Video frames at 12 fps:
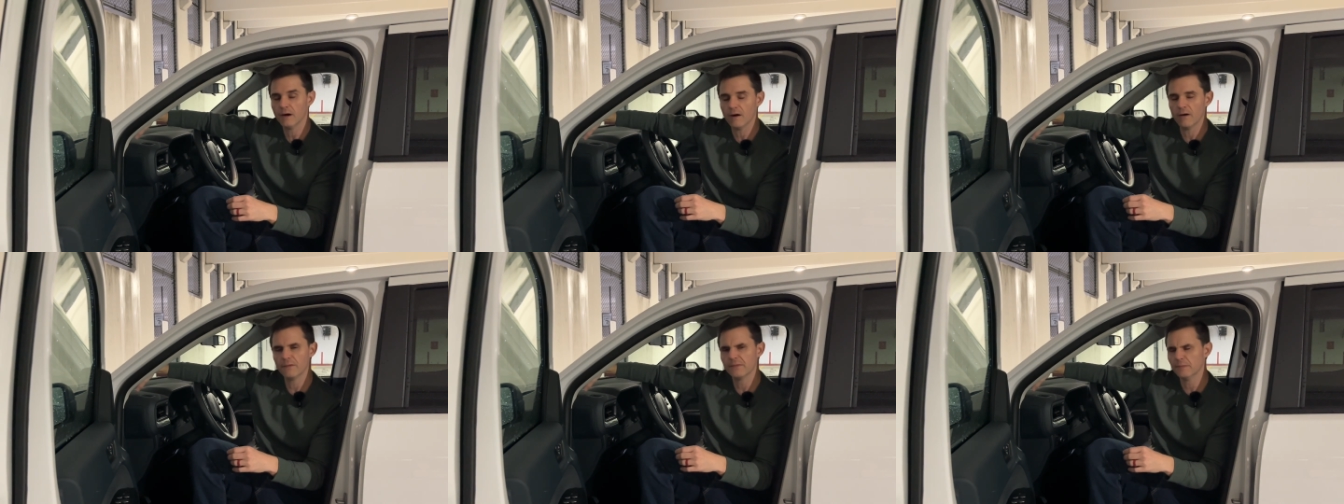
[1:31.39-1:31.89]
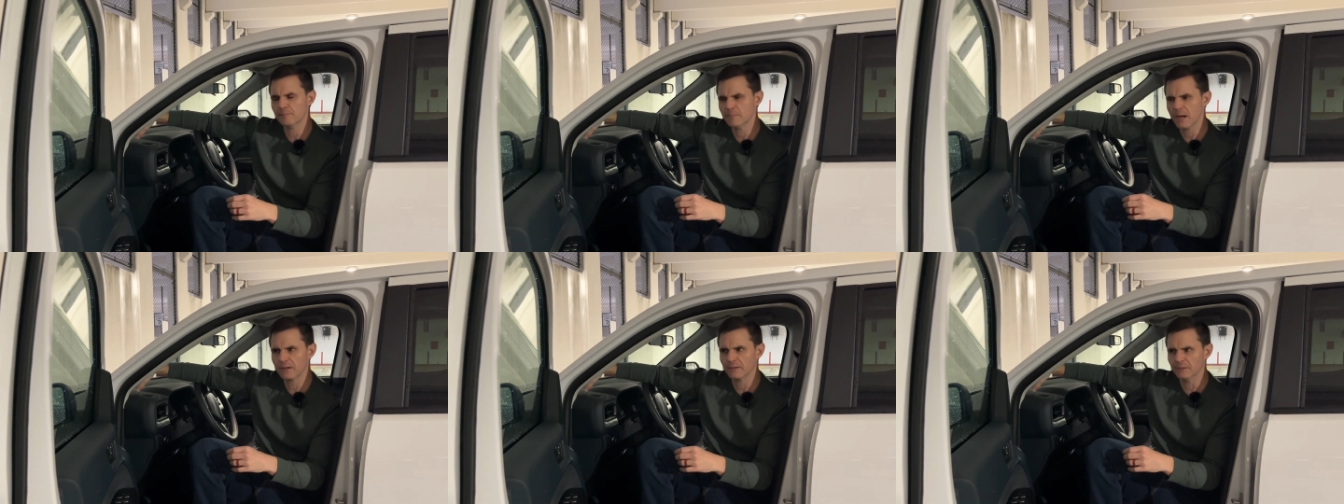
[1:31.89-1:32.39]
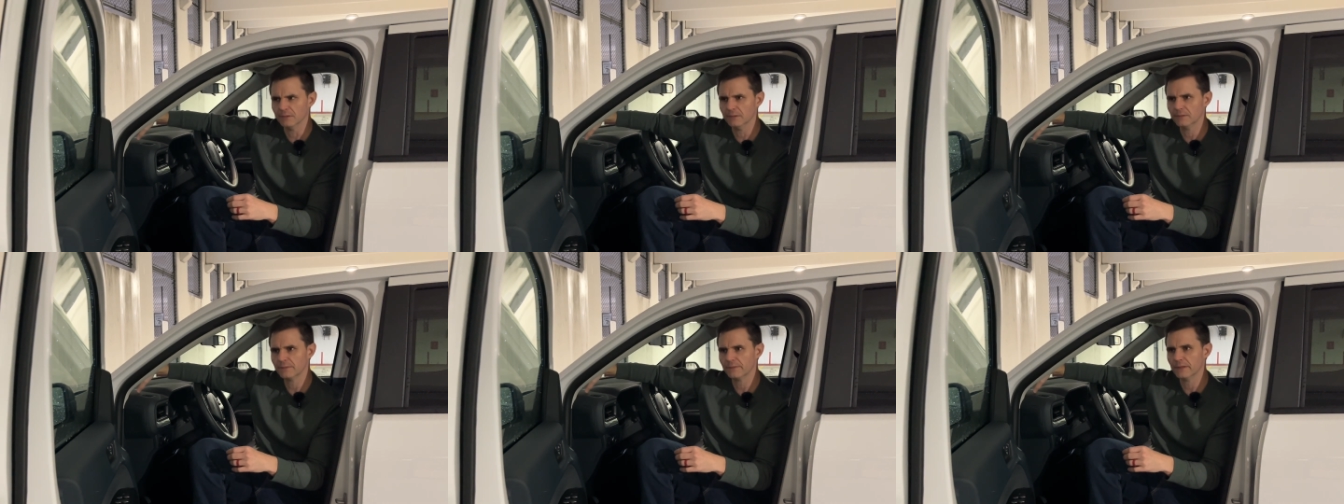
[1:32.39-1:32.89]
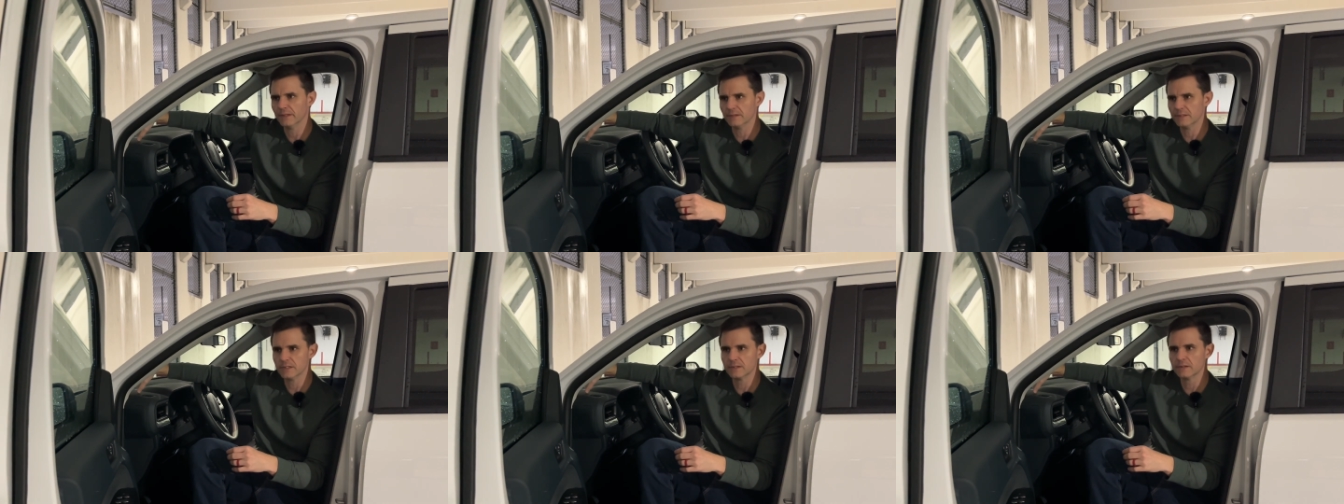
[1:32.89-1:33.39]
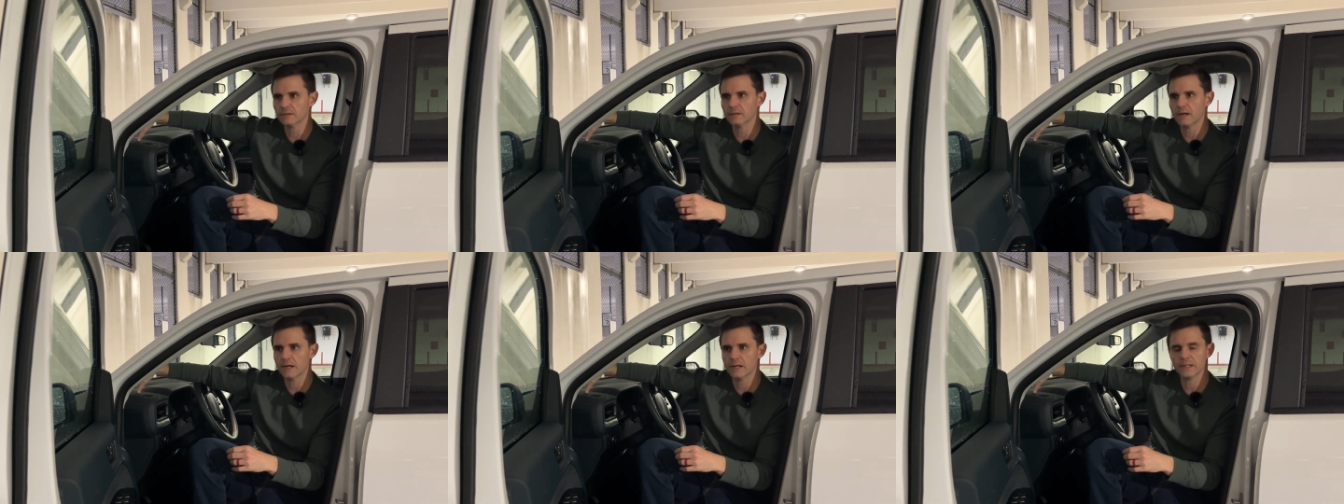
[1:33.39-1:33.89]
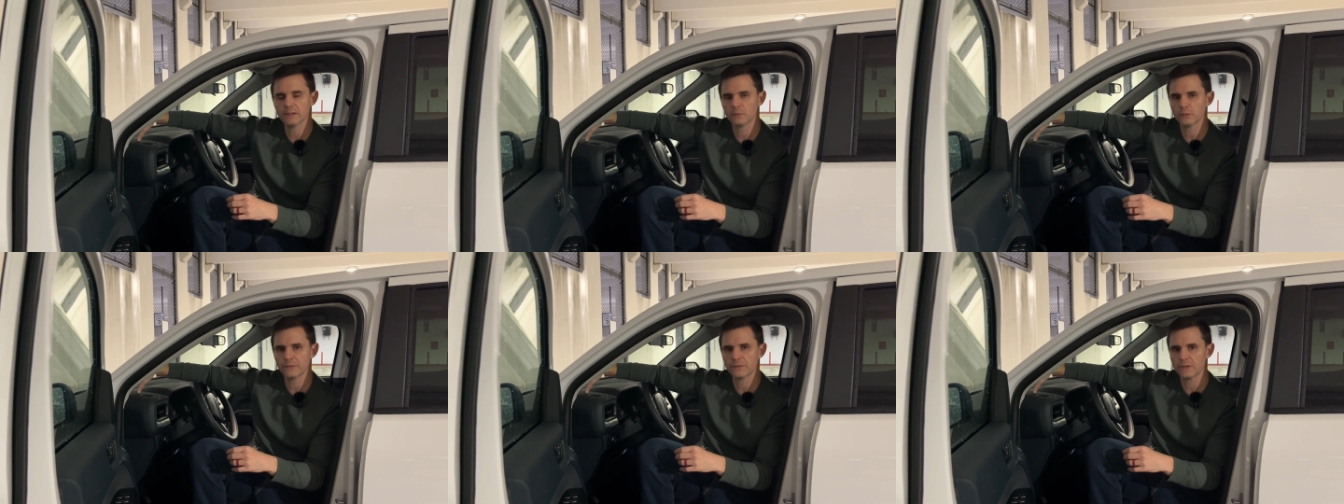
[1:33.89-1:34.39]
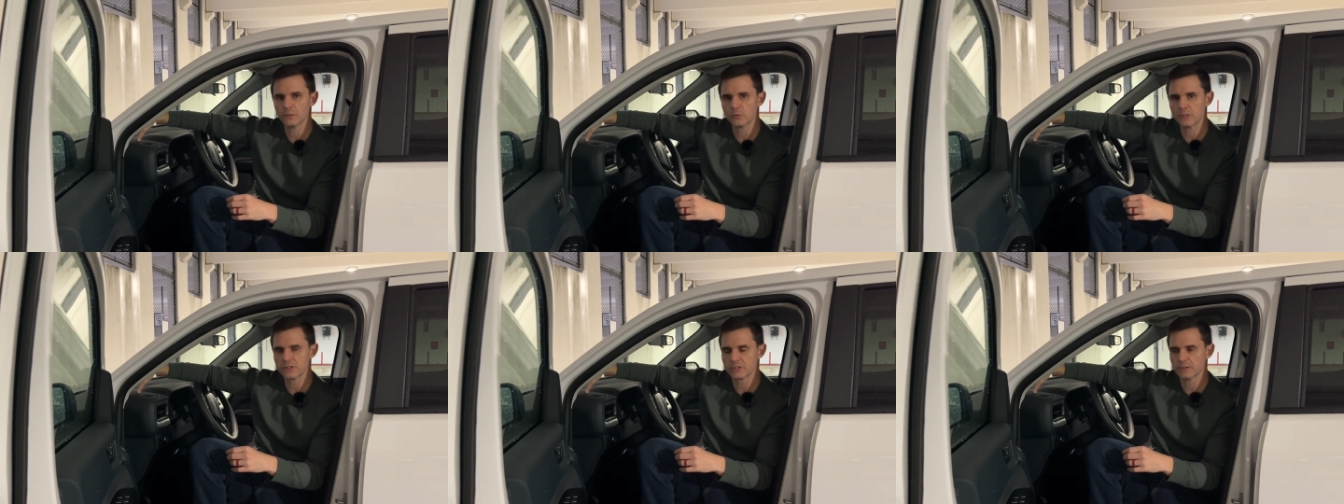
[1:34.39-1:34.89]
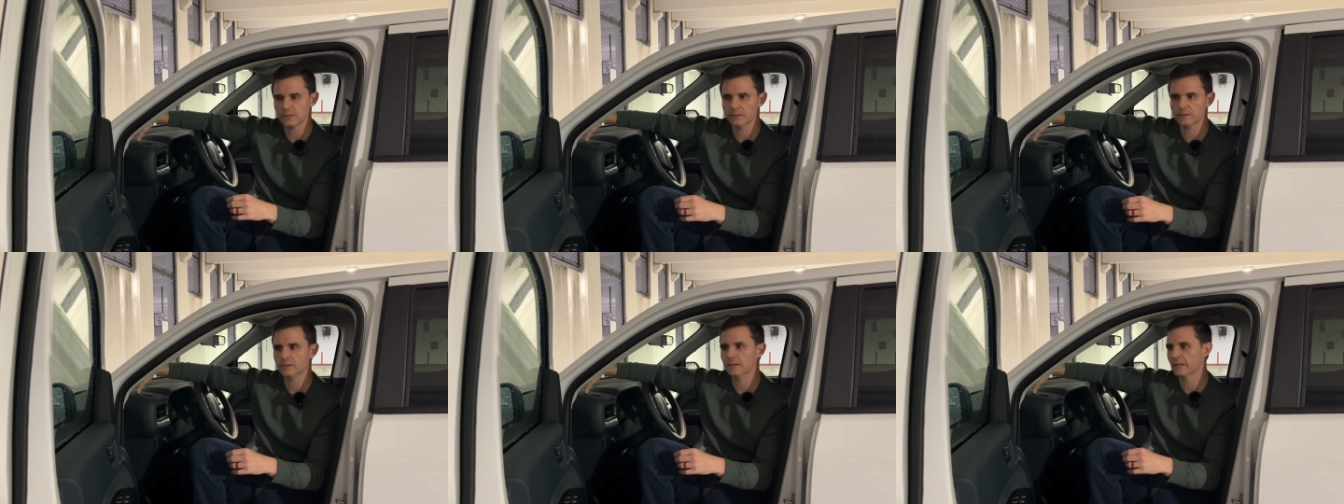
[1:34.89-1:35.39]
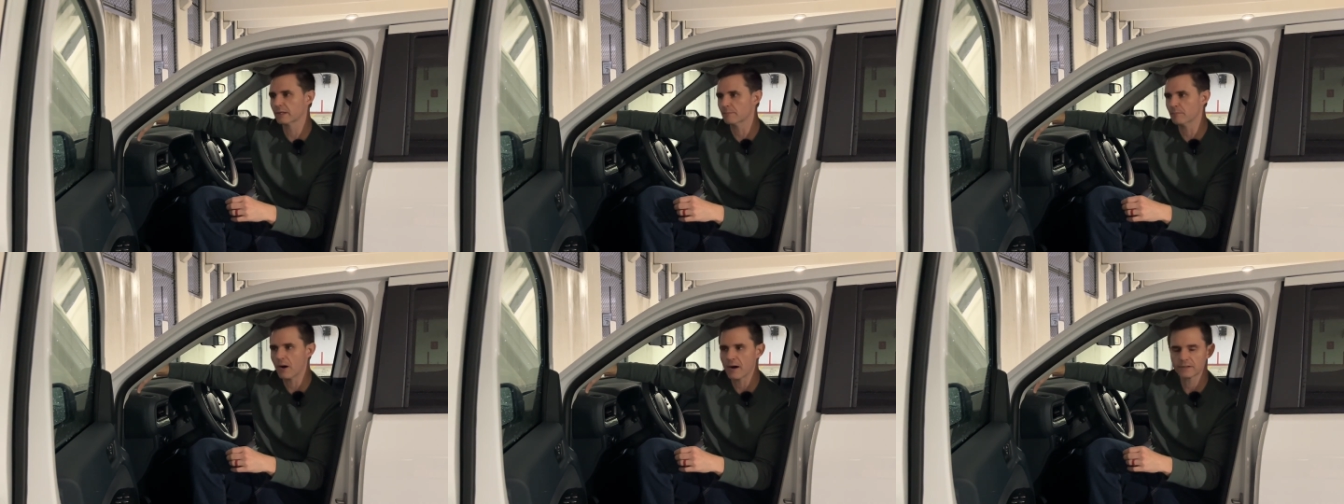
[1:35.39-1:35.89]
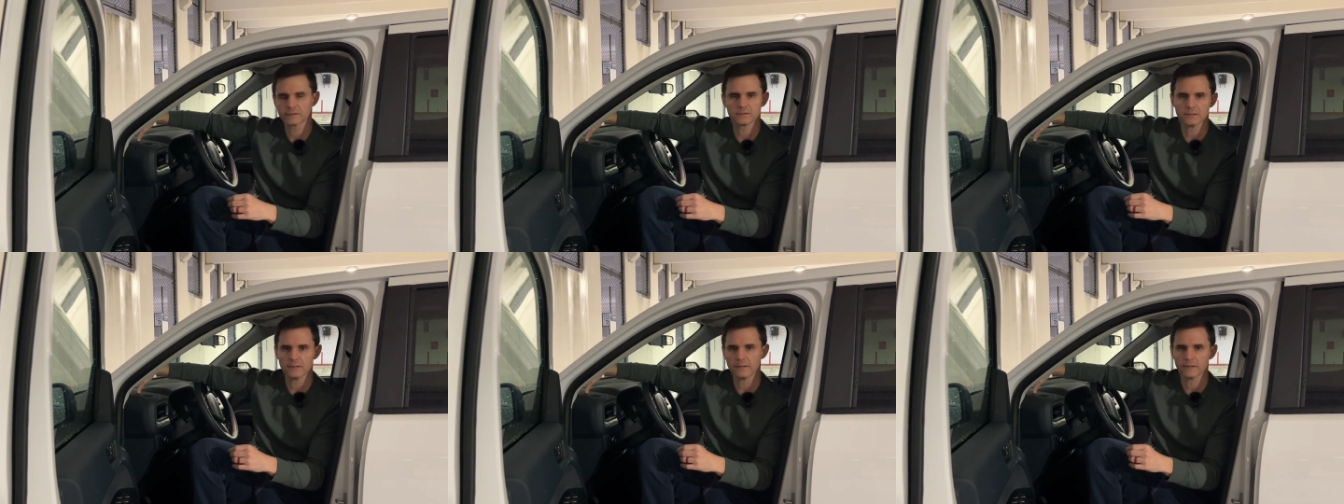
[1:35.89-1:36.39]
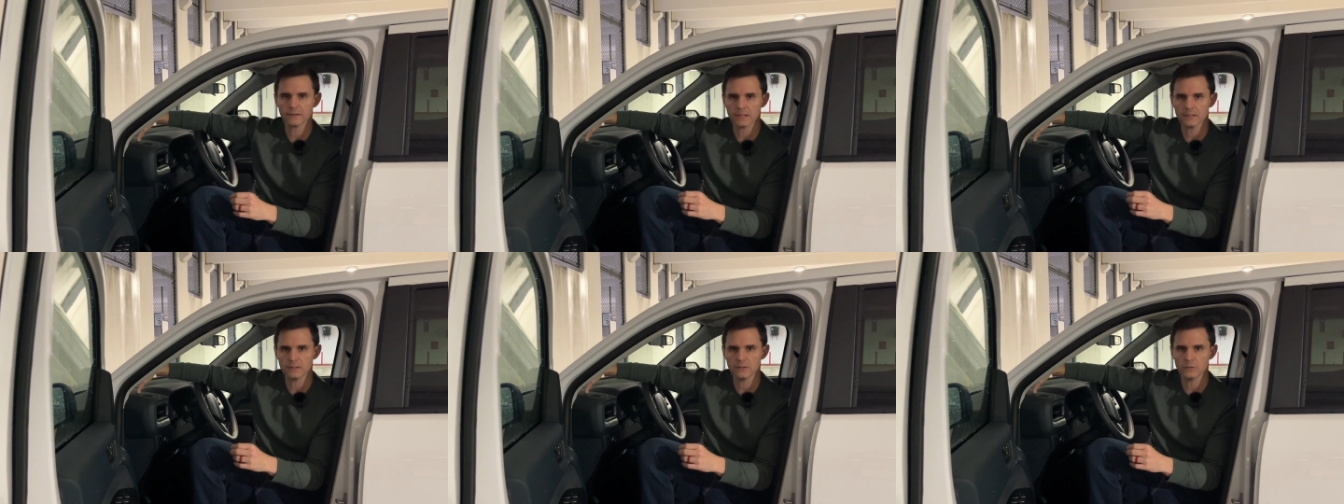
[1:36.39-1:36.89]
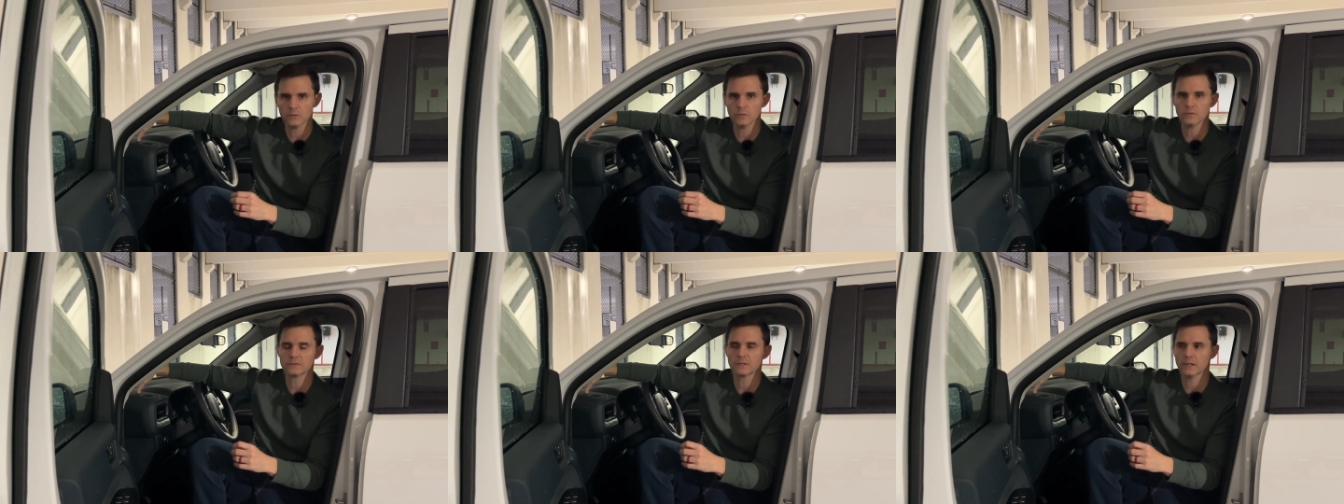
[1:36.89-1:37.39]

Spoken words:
on the metal that didn't align with the original like epoxy that they used